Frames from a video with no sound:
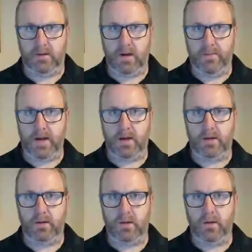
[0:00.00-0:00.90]

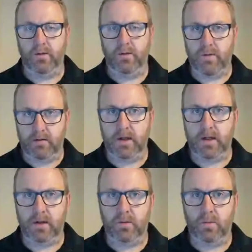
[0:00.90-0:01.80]
about the
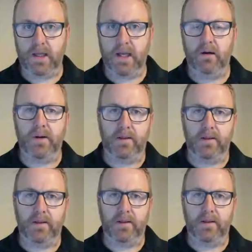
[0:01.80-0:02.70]
rhetoric. We care about
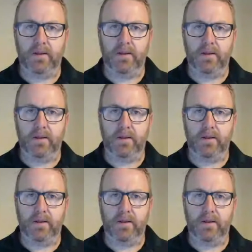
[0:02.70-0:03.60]
the price action.
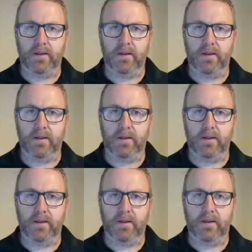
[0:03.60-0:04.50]
And what has the
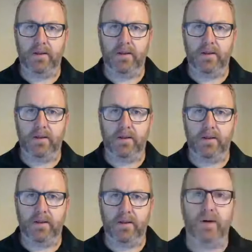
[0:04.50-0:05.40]
price action over
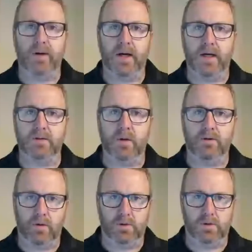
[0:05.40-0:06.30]
the past
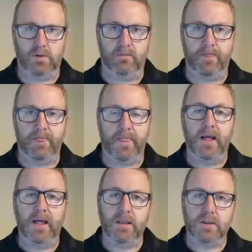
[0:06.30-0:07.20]
month told us?
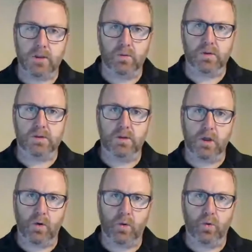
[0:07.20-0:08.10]
It's told us
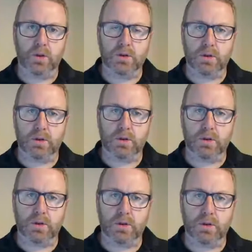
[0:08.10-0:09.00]
that the August
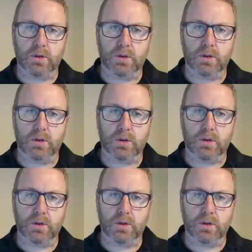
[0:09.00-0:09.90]
lows were
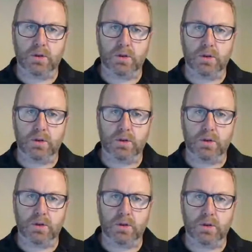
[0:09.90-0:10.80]
strong. It's
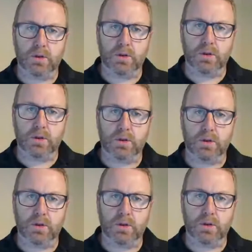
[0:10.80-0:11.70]
told us that except
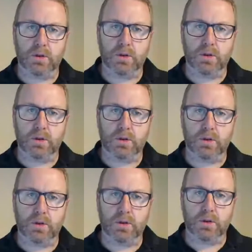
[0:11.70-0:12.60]
for the
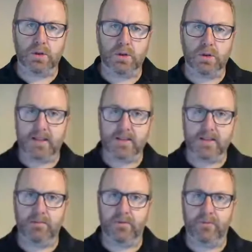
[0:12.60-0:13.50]
DAX and
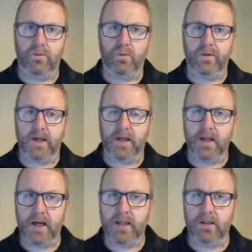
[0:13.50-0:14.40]
except for the
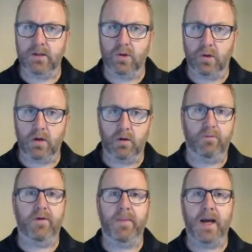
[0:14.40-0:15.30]
Canadian dollar
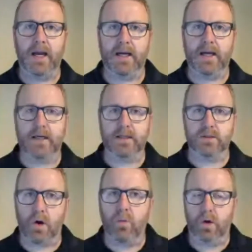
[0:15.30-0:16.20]
of the markets
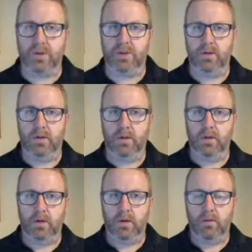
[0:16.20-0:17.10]
I watch,
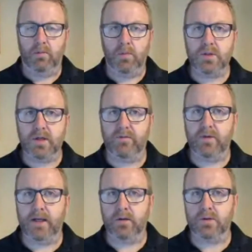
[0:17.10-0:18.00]
most
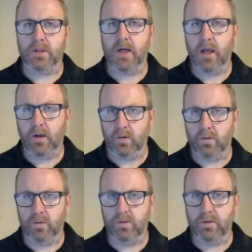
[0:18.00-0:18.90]
everything else held